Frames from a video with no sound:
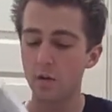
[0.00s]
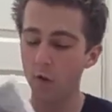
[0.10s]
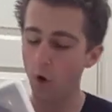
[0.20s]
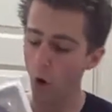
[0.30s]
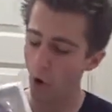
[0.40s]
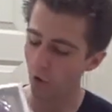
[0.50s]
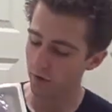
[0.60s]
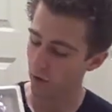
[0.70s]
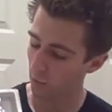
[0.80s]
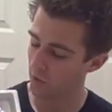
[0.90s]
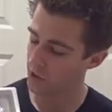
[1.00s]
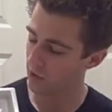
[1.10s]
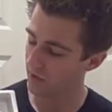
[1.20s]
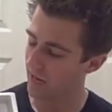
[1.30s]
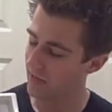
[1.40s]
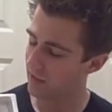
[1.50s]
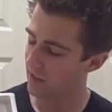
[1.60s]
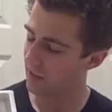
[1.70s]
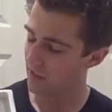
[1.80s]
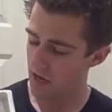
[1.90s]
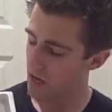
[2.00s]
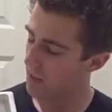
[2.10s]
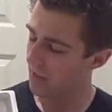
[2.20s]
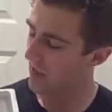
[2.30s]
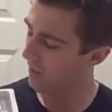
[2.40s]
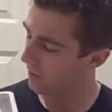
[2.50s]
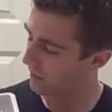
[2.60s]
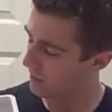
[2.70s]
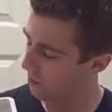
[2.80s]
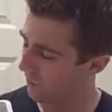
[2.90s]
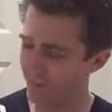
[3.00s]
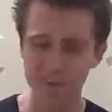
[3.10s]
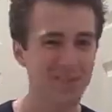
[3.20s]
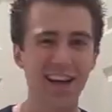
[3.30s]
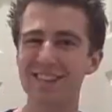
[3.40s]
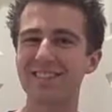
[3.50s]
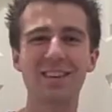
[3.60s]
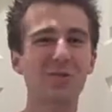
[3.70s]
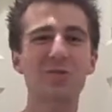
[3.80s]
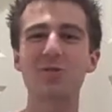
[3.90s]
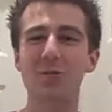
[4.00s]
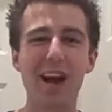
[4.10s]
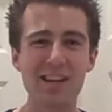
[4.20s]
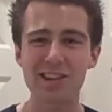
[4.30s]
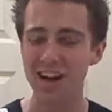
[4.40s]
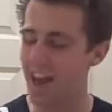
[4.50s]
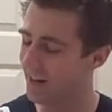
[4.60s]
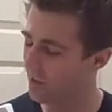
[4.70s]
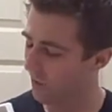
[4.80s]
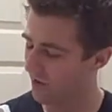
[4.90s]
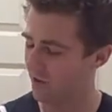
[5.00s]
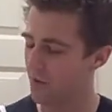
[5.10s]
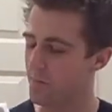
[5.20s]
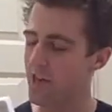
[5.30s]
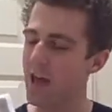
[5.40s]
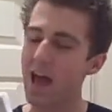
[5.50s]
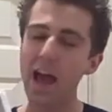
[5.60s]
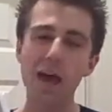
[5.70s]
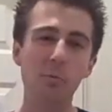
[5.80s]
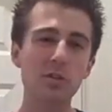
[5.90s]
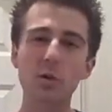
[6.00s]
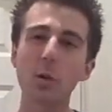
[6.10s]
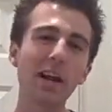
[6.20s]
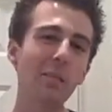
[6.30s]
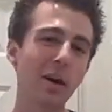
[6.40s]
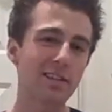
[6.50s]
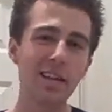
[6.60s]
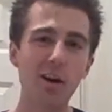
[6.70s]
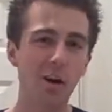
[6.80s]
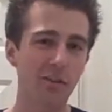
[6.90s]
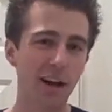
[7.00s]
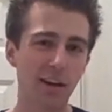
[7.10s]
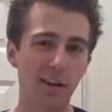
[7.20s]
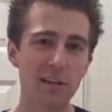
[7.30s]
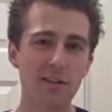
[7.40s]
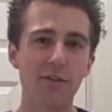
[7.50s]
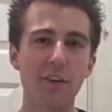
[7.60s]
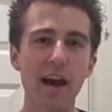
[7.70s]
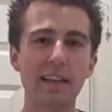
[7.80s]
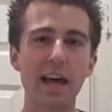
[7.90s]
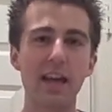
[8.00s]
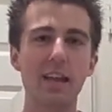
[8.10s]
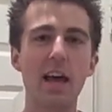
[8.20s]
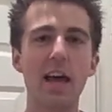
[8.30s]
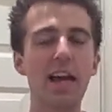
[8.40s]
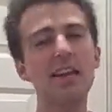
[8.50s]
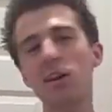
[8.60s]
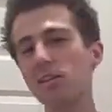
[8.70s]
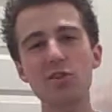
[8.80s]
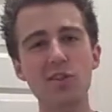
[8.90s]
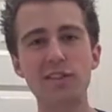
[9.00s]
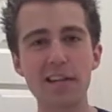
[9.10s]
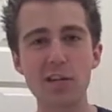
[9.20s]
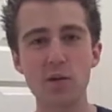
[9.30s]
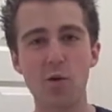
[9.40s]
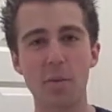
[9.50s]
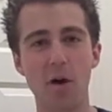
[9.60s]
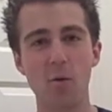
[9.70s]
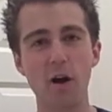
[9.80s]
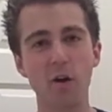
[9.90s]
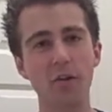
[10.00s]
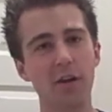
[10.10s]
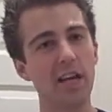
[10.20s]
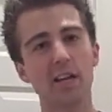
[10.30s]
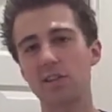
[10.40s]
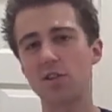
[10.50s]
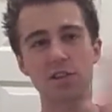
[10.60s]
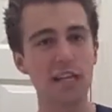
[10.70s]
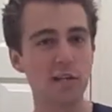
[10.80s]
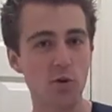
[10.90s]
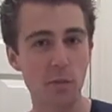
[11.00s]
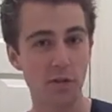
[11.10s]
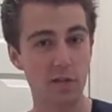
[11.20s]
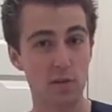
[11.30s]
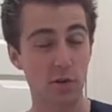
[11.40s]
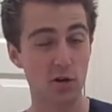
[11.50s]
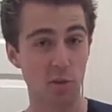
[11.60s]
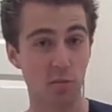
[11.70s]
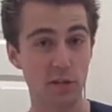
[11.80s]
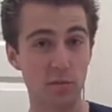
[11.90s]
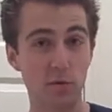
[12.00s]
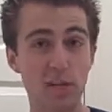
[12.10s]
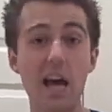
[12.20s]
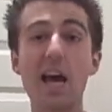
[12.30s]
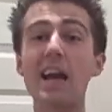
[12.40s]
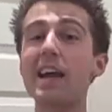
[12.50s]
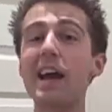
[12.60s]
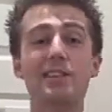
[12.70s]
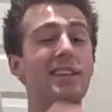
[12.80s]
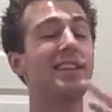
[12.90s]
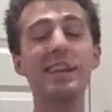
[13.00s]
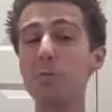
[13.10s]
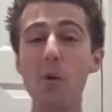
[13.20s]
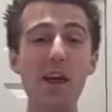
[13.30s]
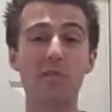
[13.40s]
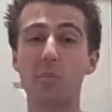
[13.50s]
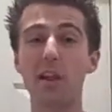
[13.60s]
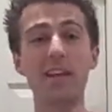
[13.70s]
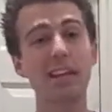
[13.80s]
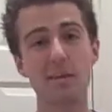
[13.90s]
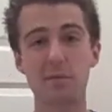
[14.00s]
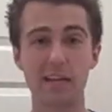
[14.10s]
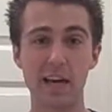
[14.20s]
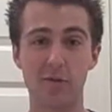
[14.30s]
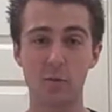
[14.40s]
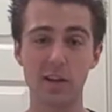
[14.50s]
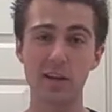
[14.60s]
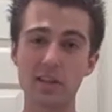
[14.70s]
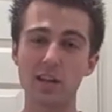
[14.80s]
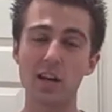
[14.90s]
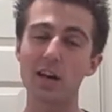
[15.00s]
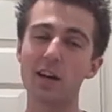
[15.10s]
they're all in their original cases. I mean, everything is perfect. There's not a single scratch on any one of them. And what's great about T. Harv Eker is the fact that he doesn't just teach you about wealth, he doesn't just teach you about the spiritual principles. He has a neat way of blending them together because,